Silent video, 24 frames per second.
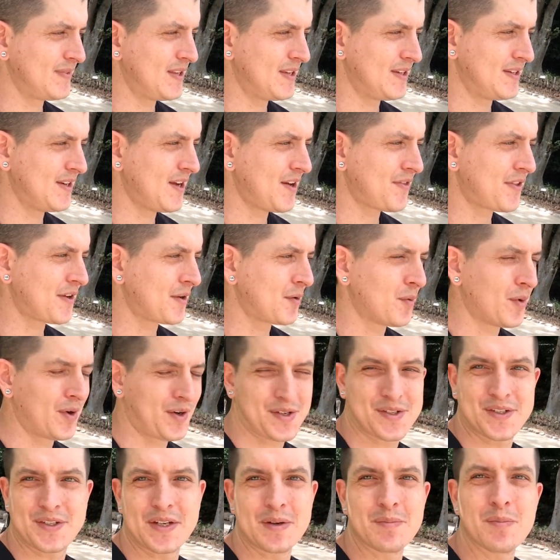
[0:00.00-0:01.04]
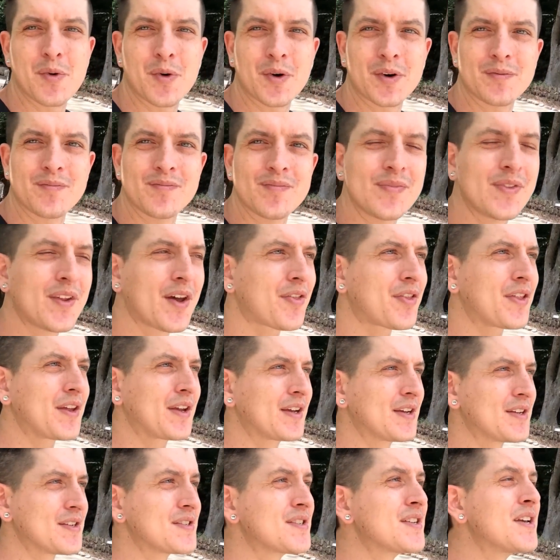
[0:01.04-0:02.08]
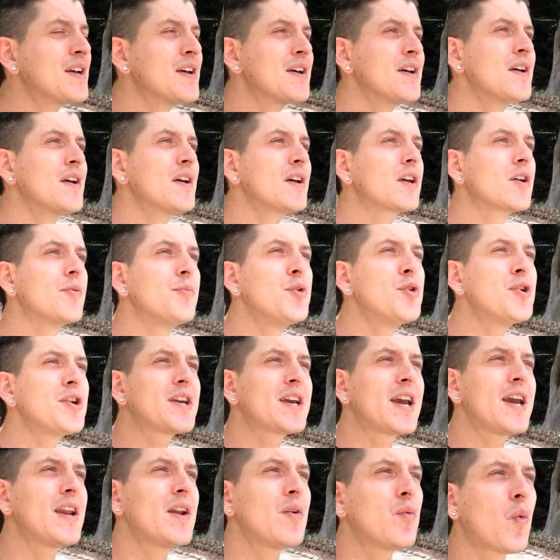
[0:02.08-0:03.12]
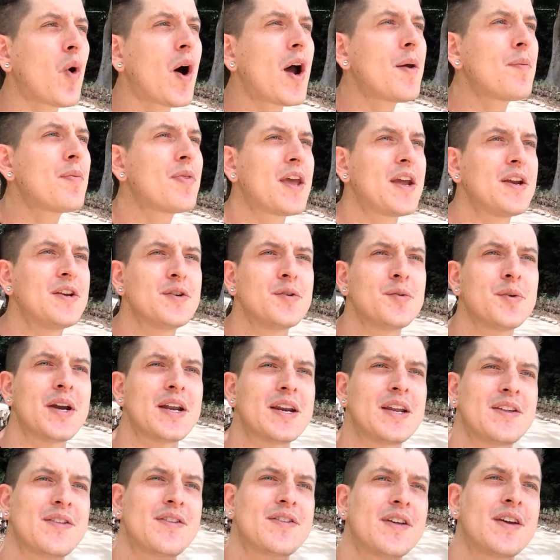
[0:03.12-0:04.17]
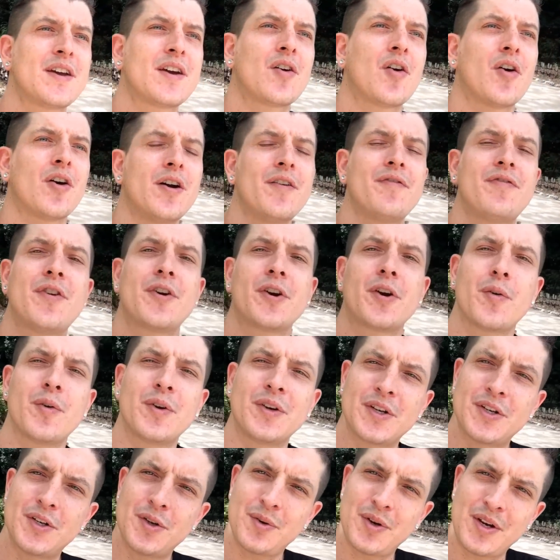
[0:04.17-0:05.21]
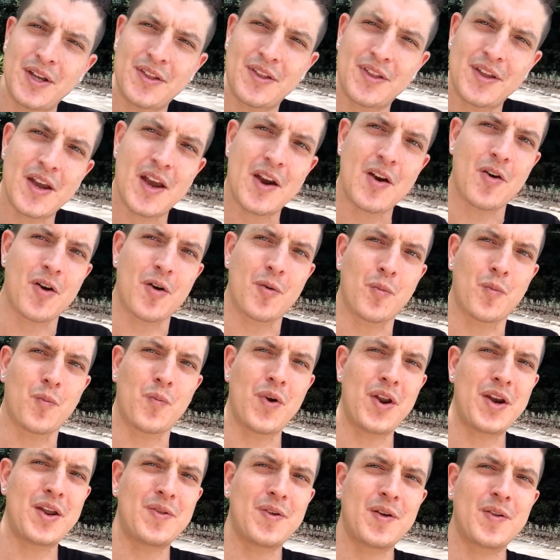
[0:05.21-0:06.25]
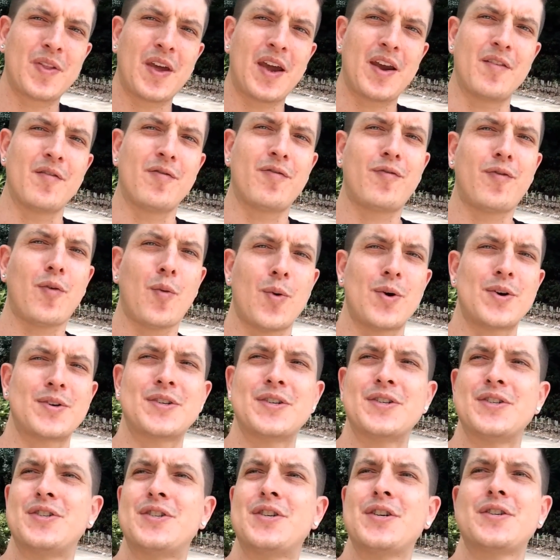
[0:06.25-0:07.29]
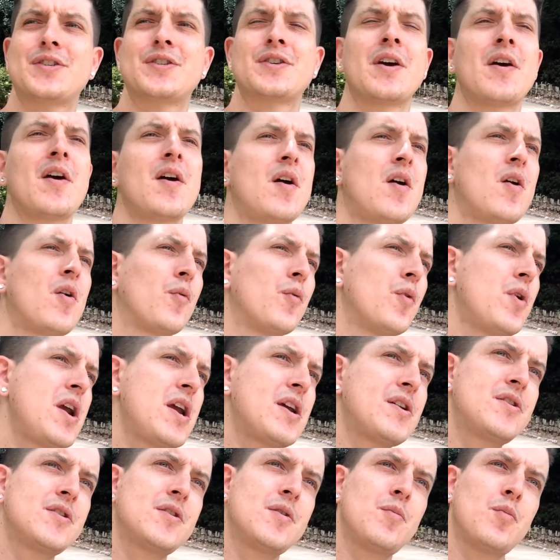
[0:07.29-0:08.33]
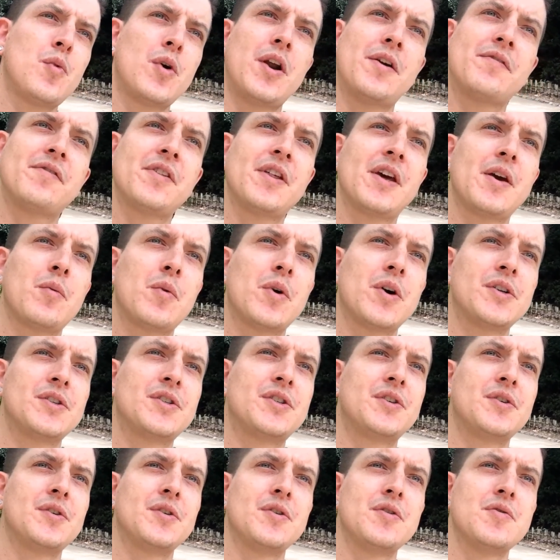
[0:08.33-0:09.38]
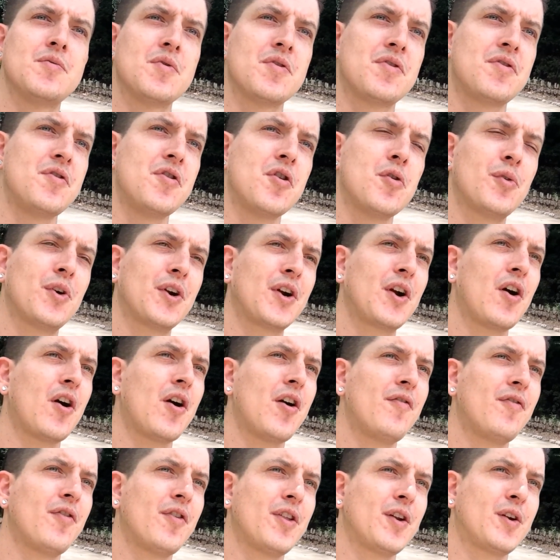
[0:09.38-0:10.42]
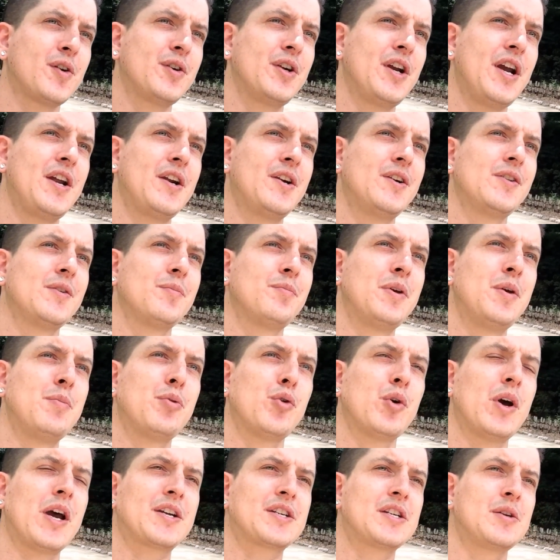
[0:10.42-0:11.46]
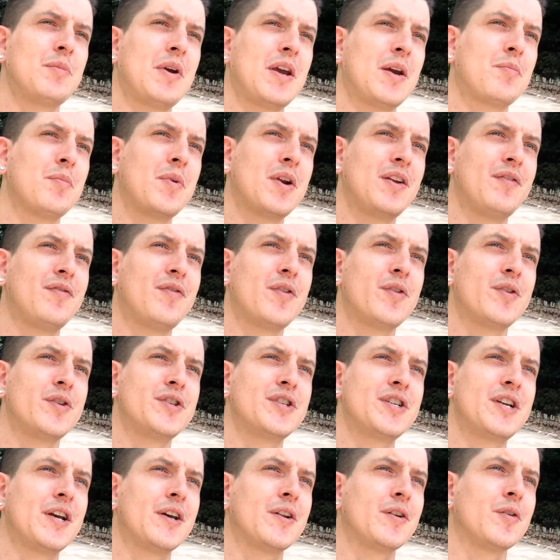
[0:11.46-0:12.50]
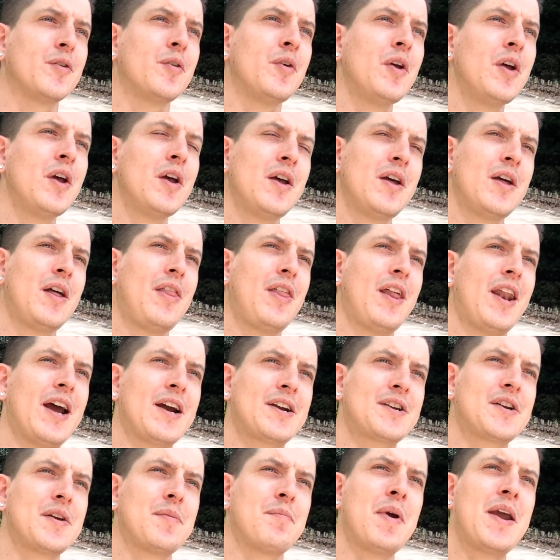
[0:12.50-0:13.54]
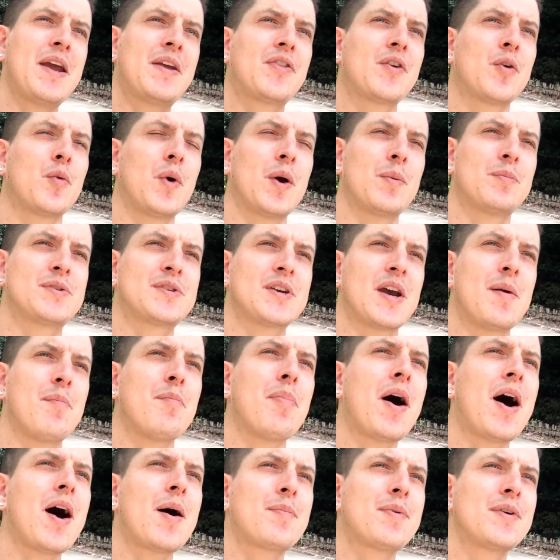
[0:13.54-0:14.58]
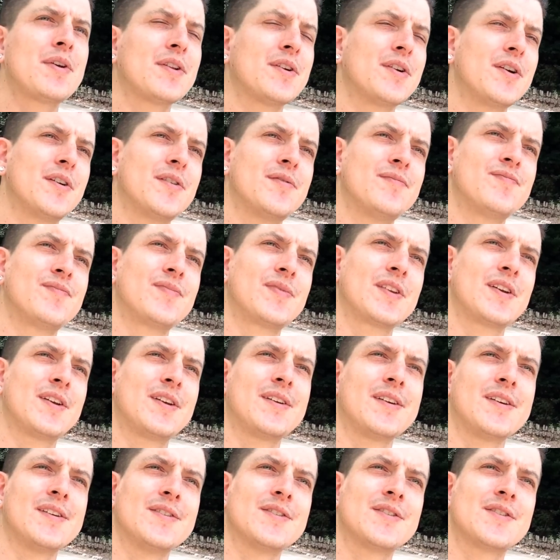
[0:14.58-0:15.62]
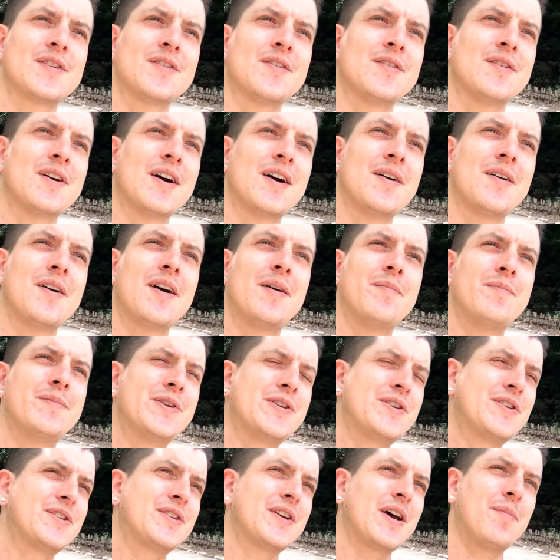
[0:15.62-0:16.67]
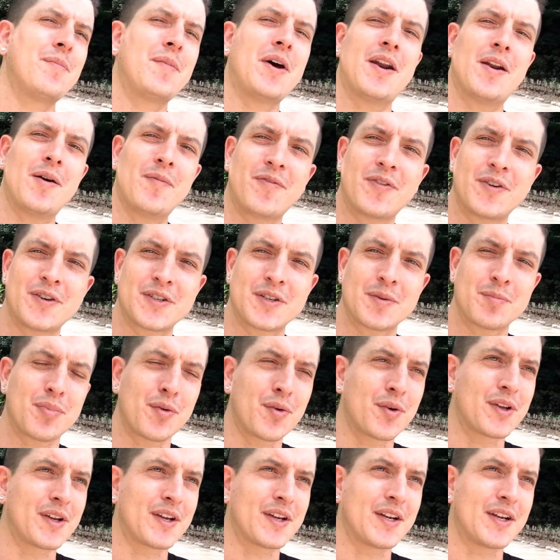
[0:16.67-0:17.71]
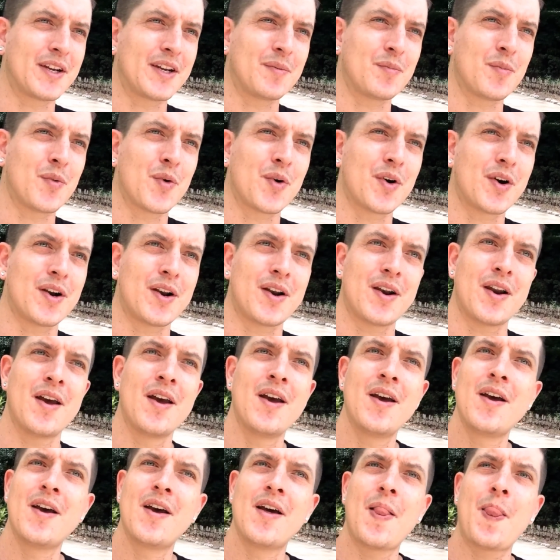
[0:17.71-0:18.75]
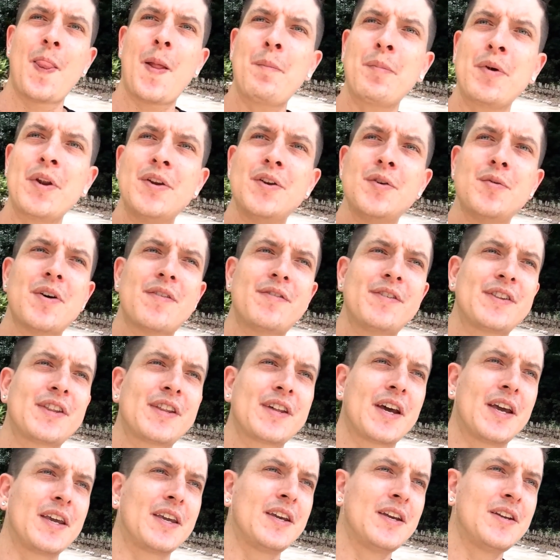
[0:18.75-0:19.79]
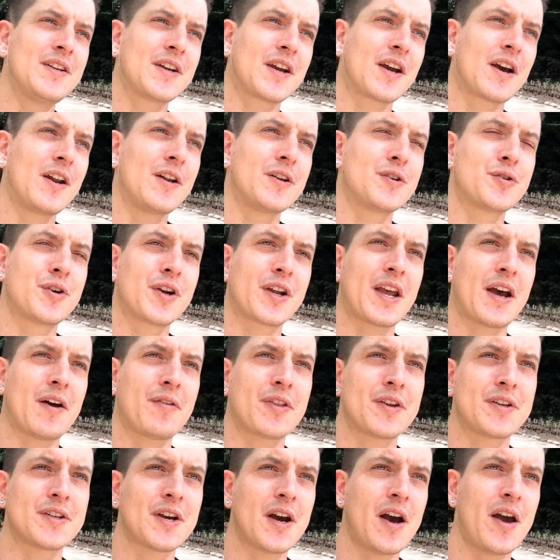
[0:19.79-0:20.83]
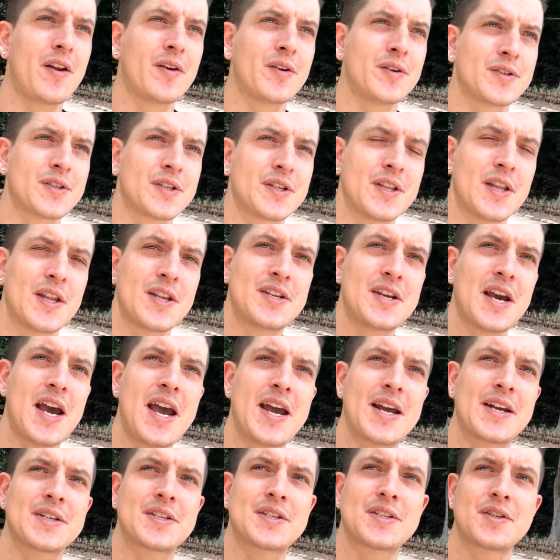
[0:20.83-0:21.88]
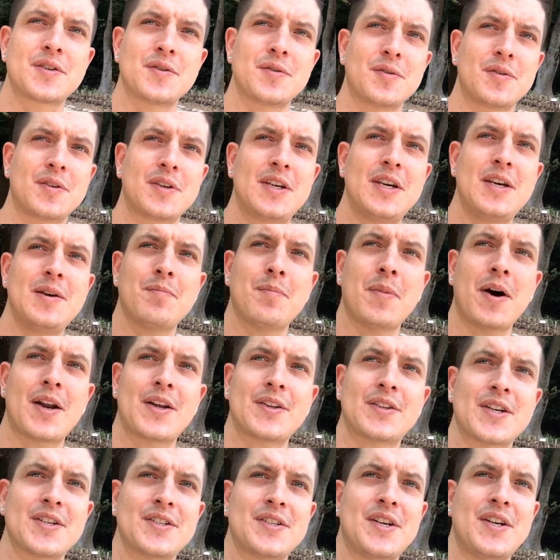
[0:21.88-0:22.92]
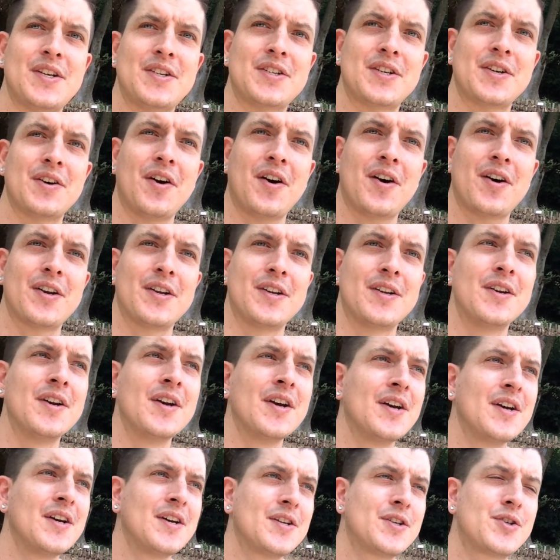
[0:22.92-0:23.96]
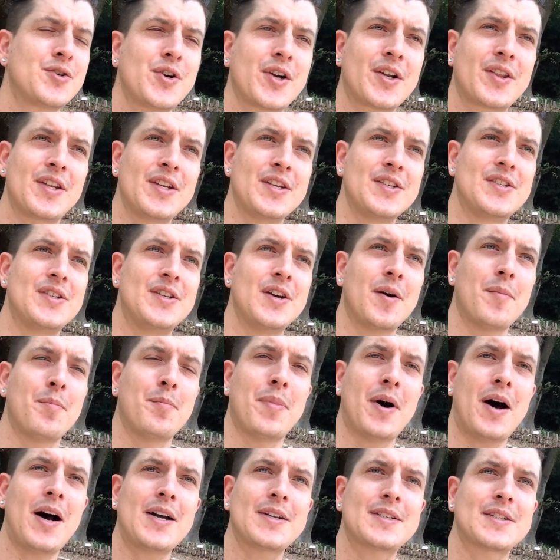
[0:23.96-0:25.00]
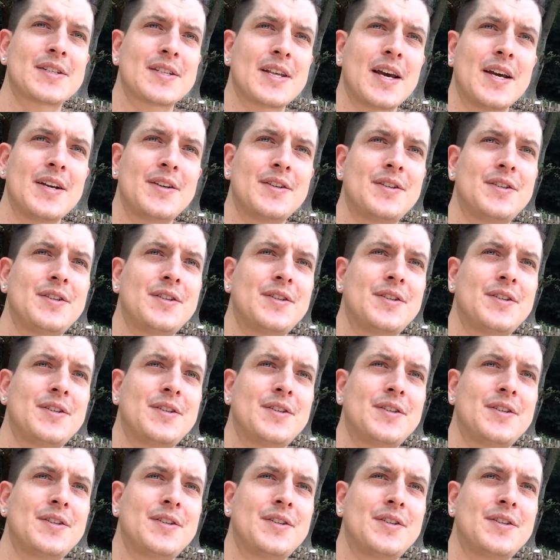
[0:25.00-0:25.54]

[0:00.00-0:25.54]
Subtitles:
Nothing works anymore. Nothing is communicated. Why they do anything, or if they're going to do anything, or anything they enforce is just random whenever they want to, with no regard for the creator, the people who actually make money for their channel, that actually make their website popular. And so I'm not up for supporting it anymore. And I'm going to do everything I can to kind of trick out the titles and the tags to keep monetization on and trick these dumb bots that